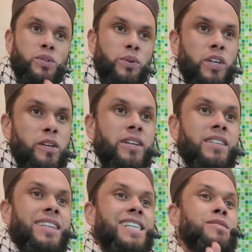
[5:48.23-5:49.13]
talking about
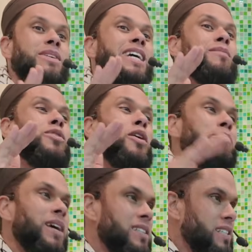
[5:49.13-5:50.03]
it doesn't become
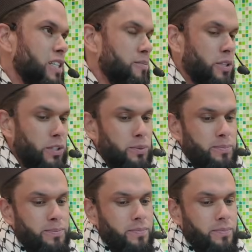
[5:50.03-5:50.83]
compulsory upon you.